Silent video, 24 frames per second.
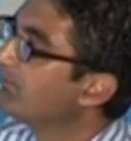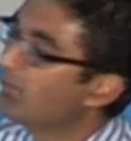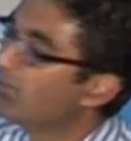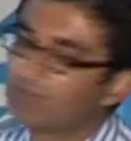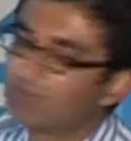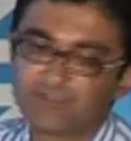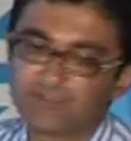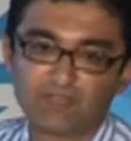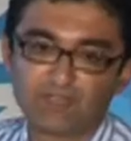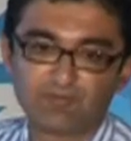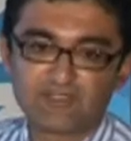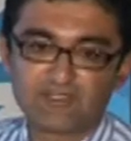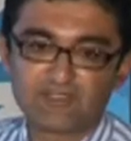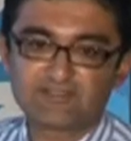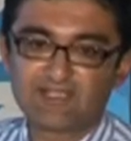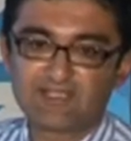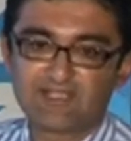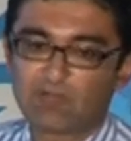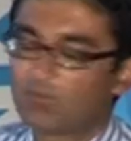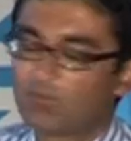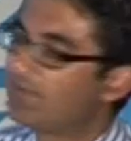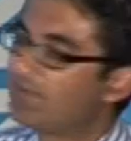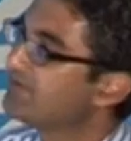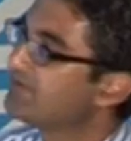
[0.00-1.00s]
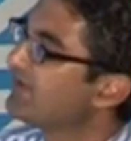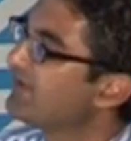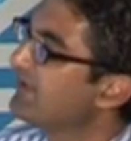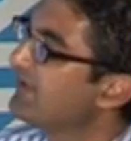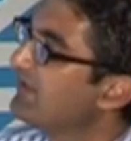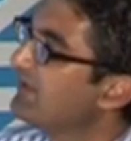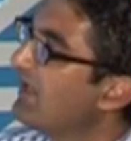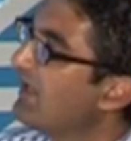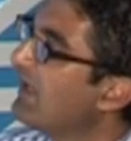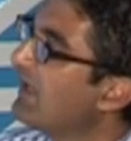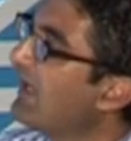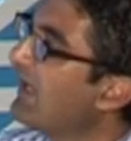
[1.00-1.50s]
project risk, and that would be
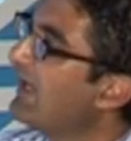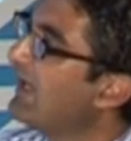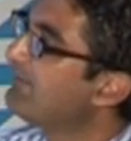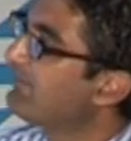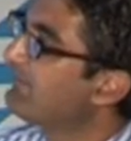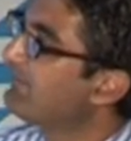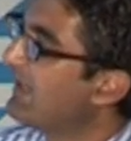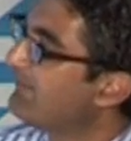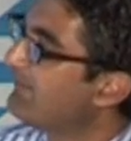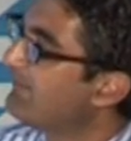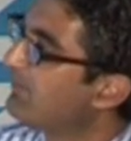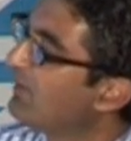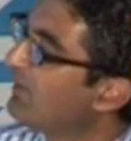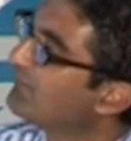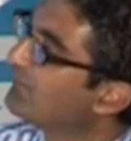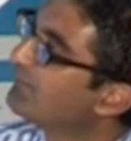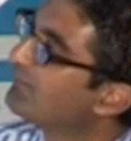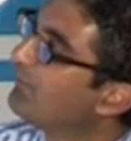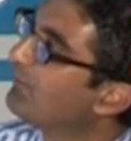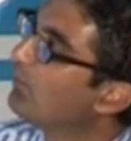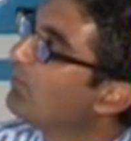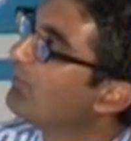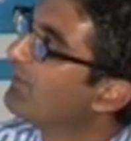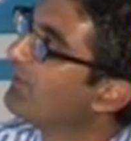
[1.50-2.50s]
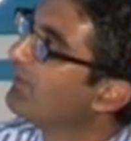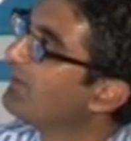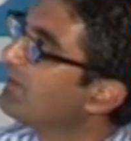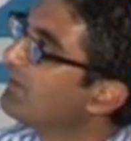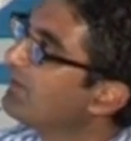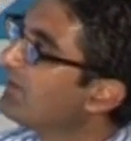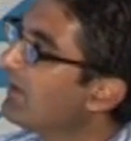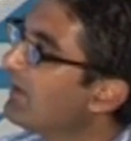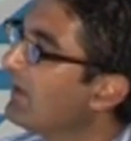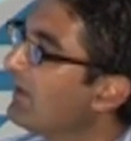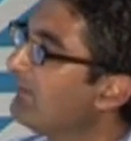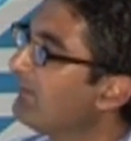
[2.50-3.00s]
seen a plus for
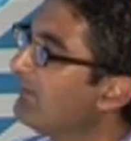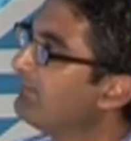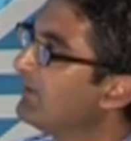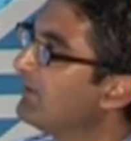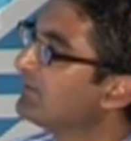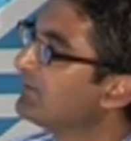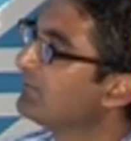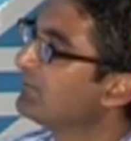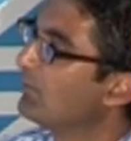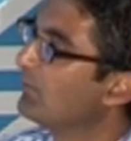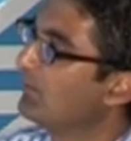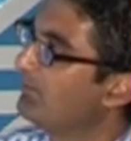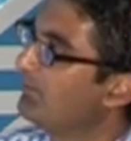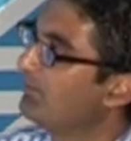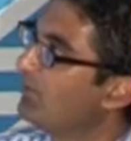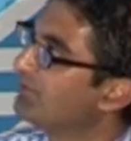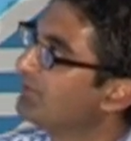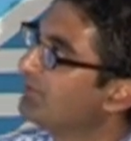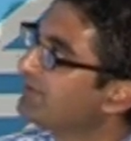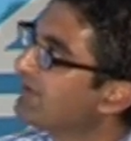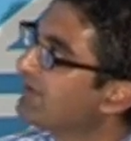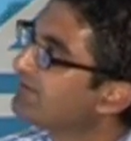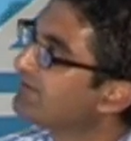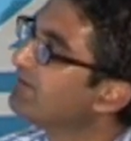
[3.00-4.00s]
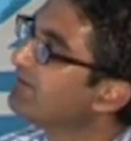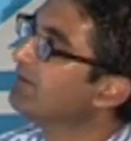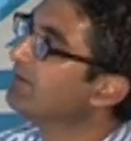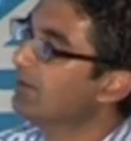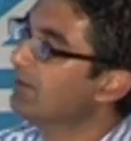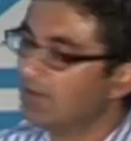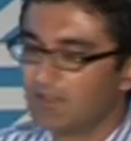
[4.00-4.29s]
the project.